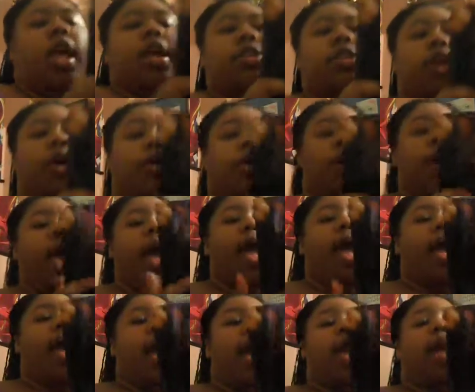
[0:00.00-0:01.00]
So
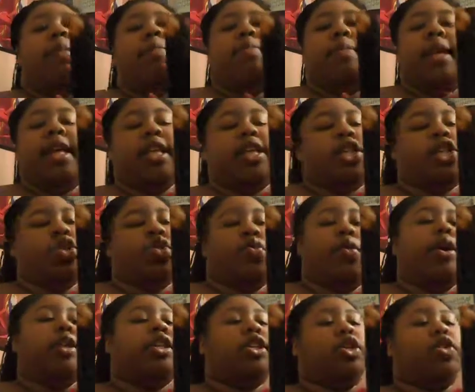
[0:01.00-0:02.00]
he meets
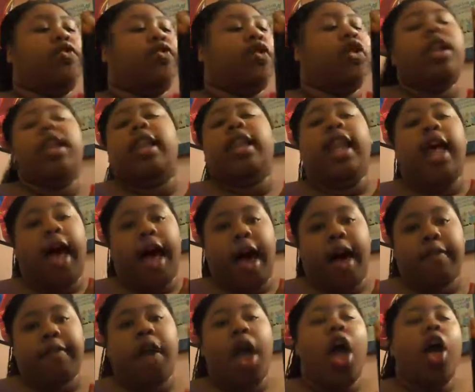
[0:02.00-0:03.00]
Christopher Love.